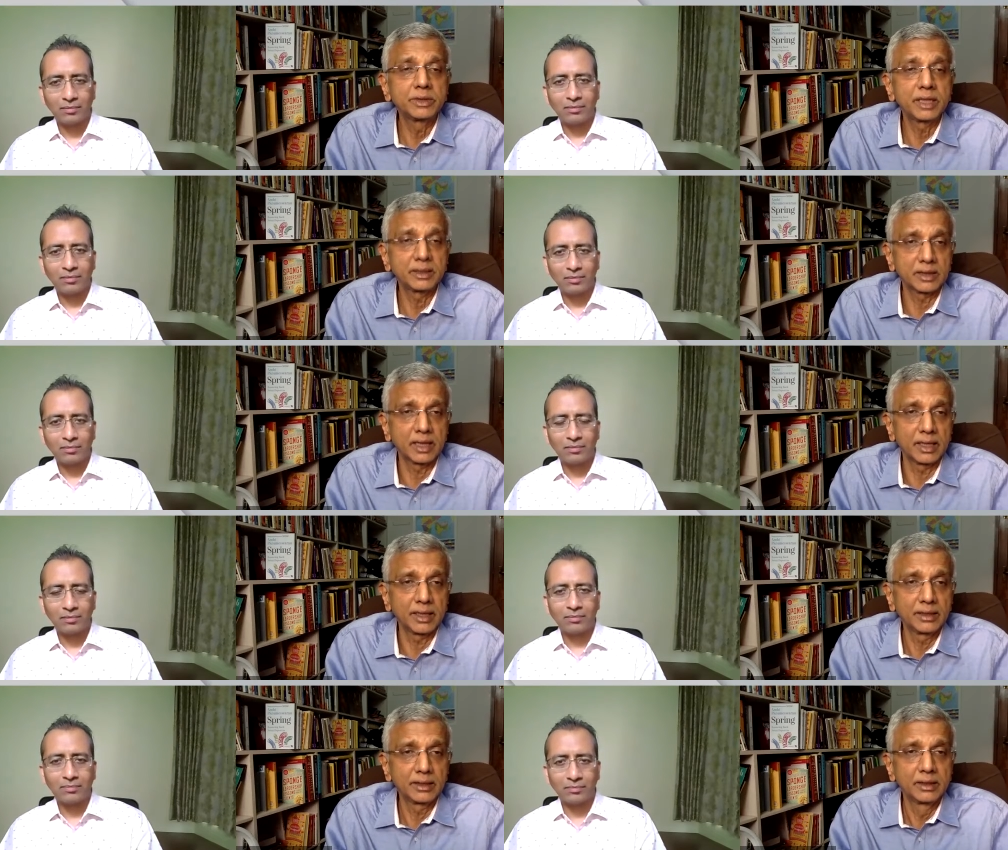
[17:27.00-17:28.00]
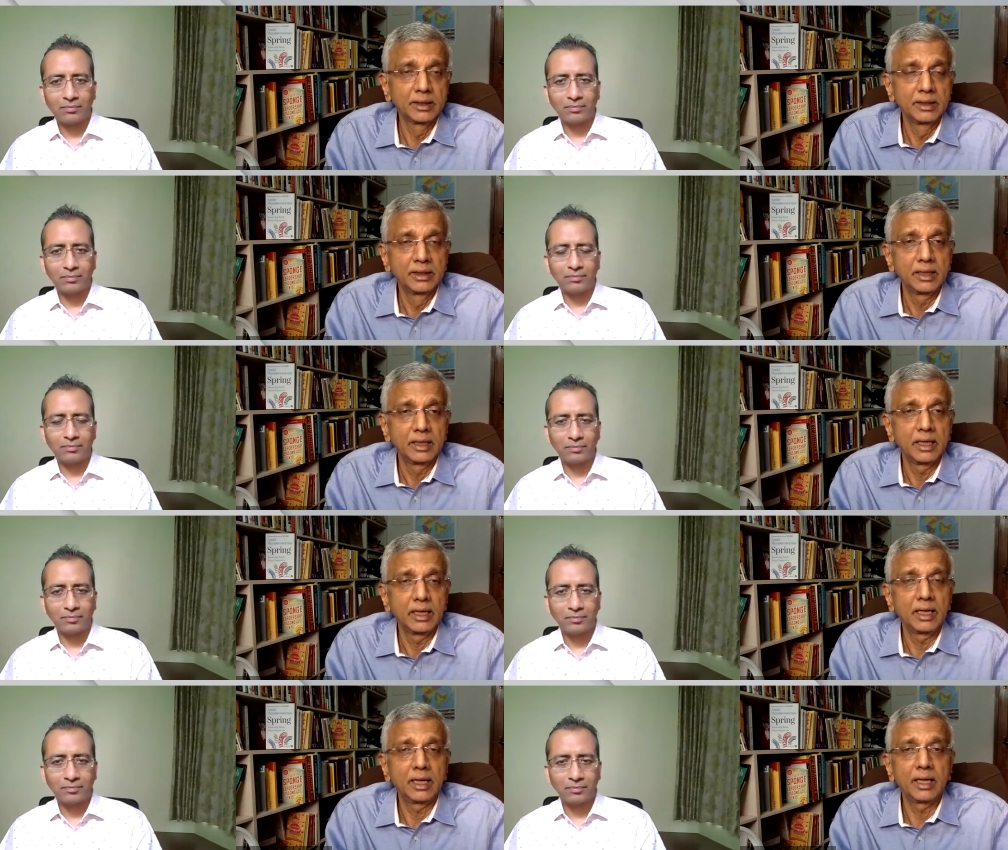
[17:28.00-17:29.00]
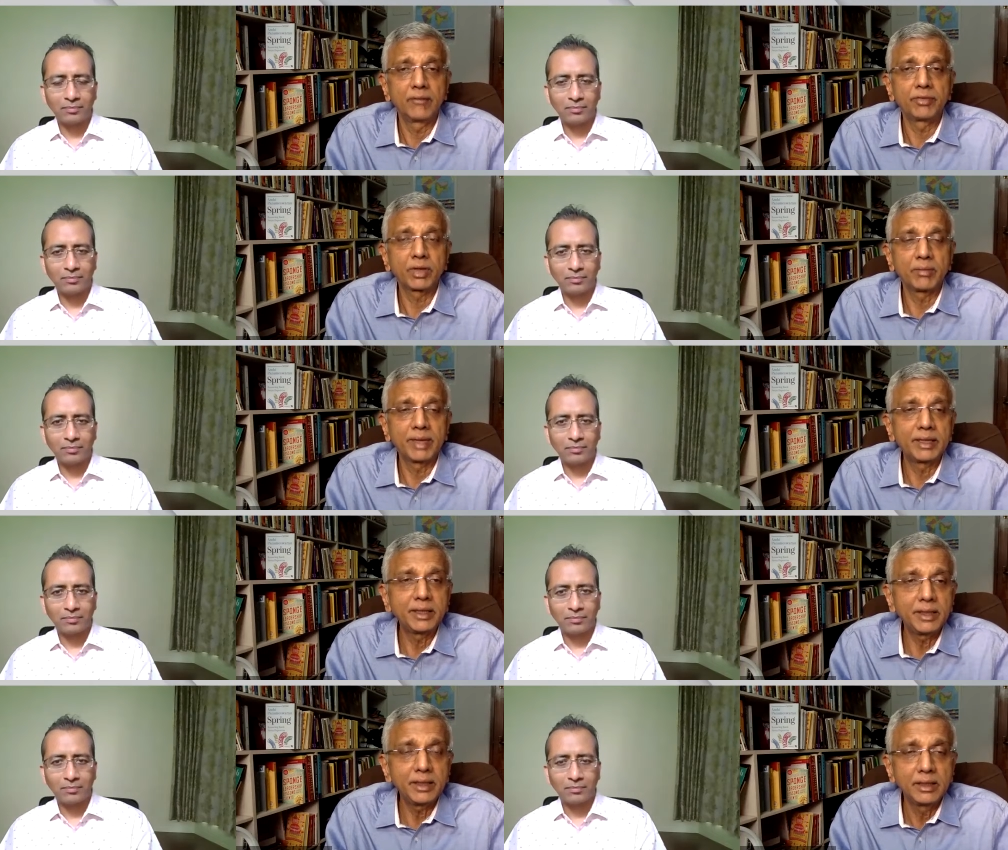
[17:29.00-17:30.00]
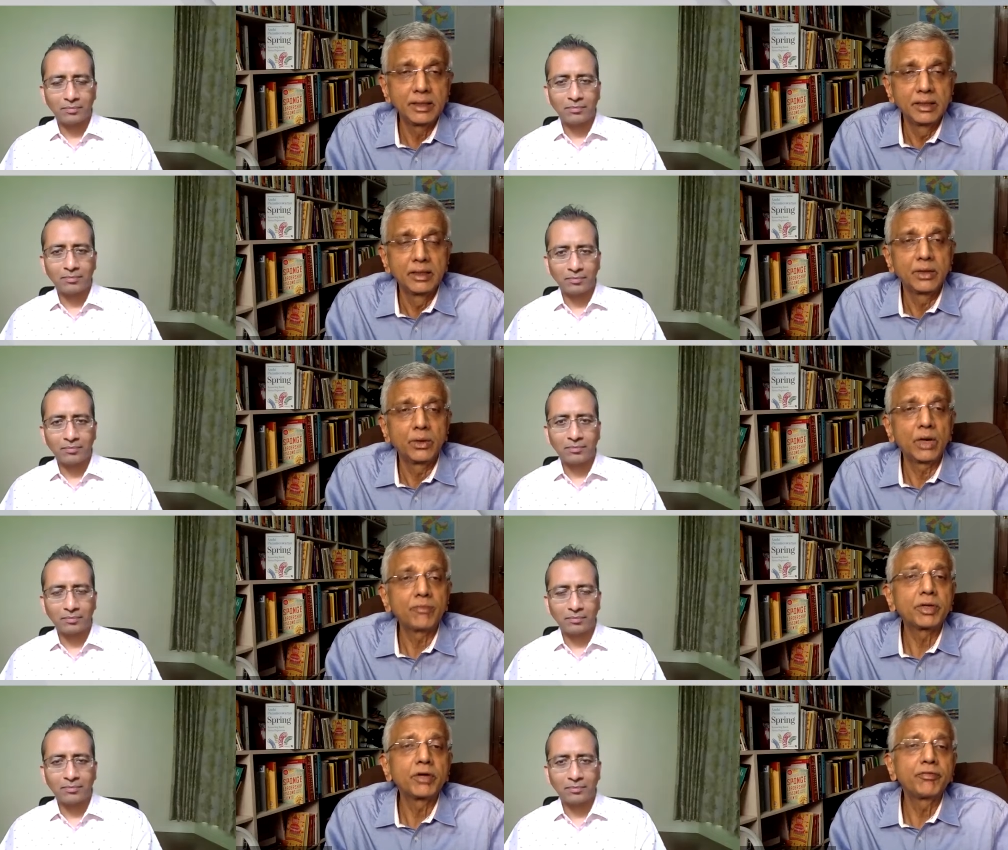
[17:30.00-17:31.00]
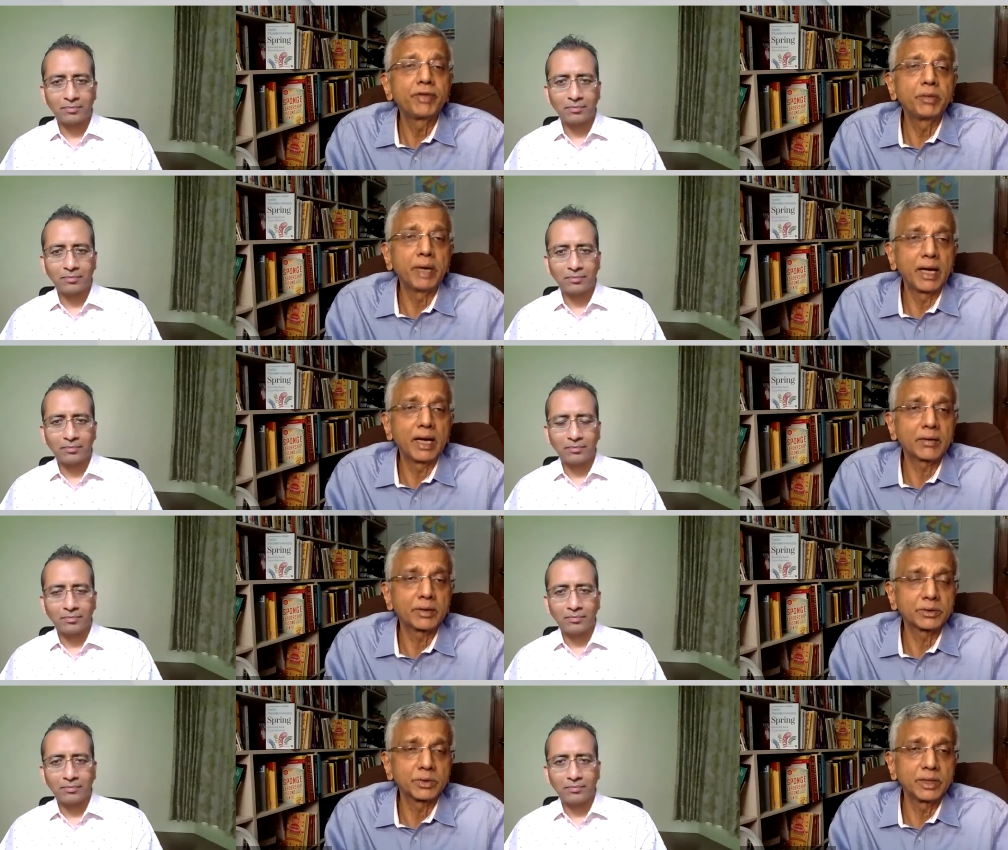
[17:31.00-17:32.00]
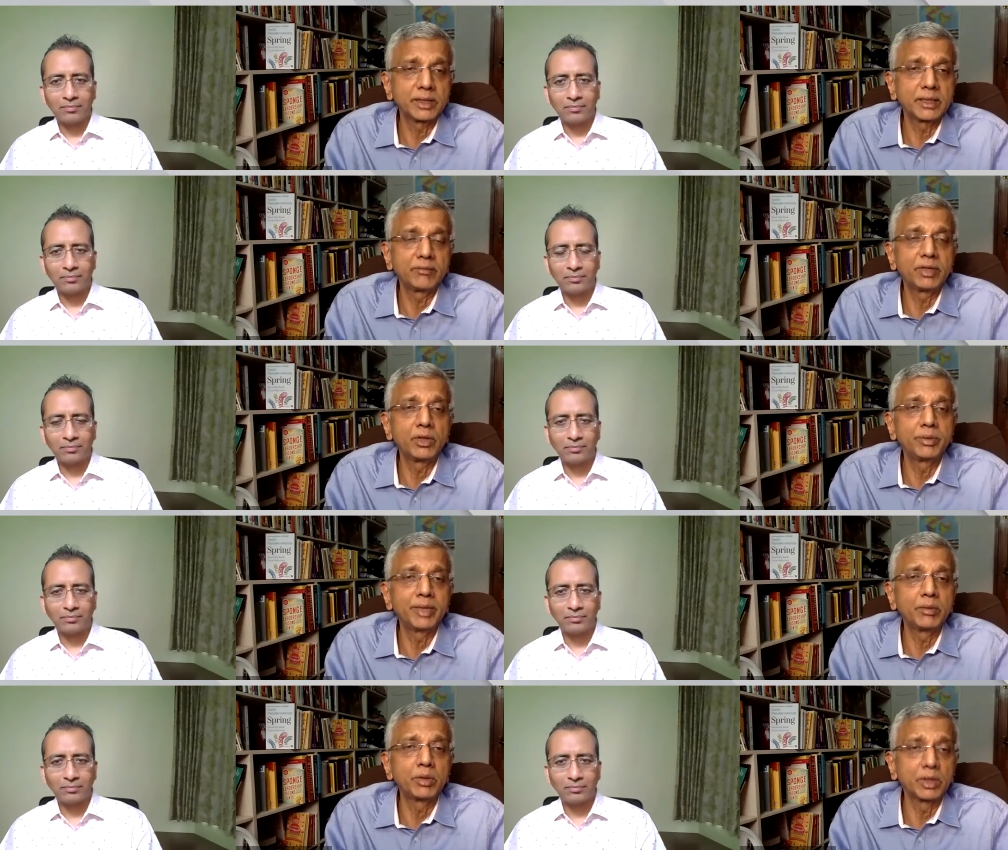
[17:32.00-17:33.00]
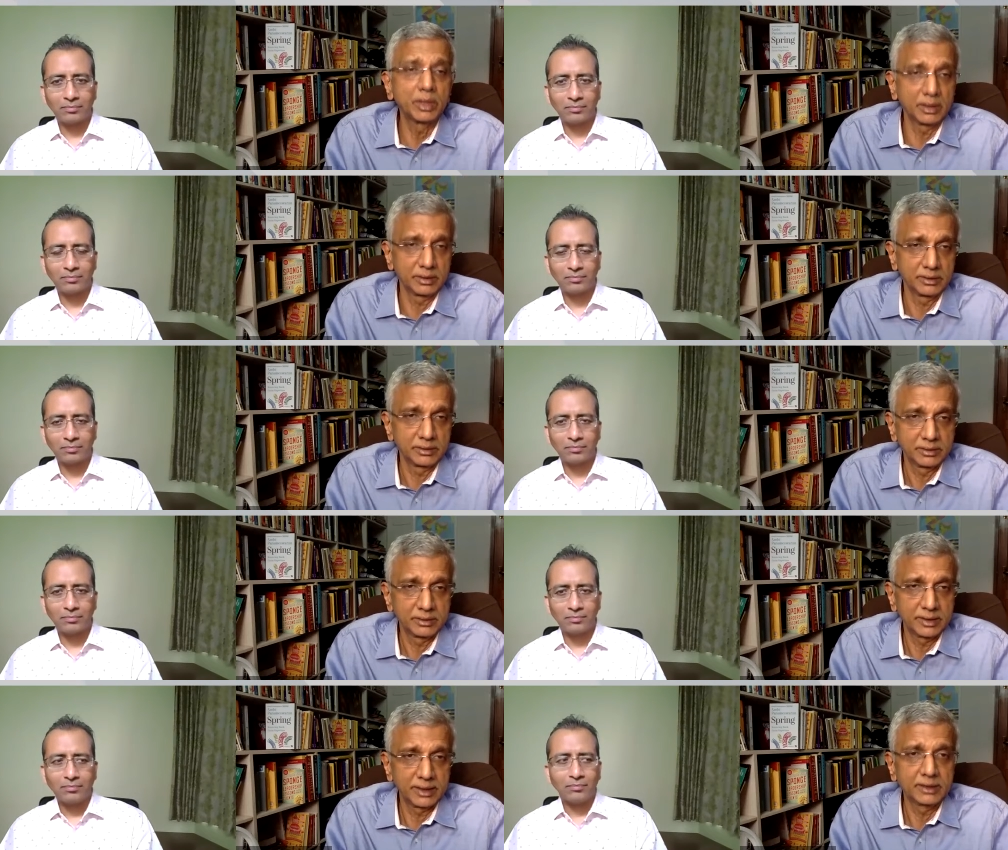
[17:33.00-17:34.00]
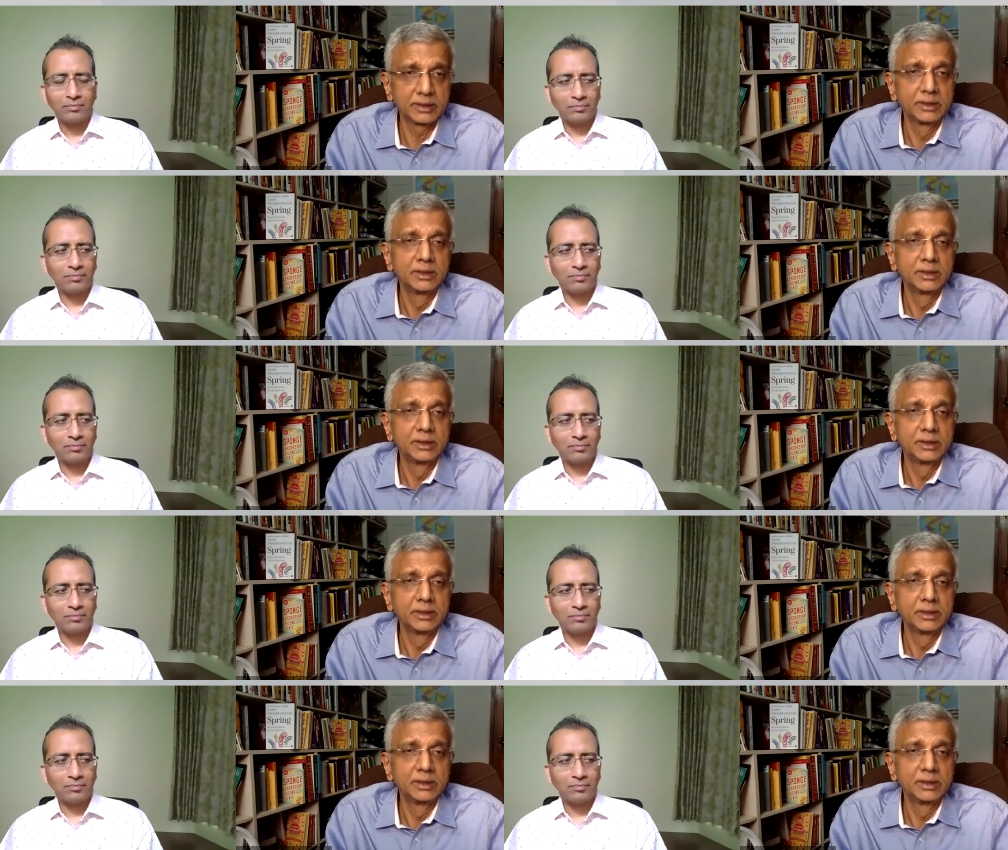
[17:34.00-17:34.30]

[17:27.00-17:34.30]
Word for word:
Speaker 1: the other guy mm-hmm. and if you're a mentee you have to give feedback because only then will you be able to learn right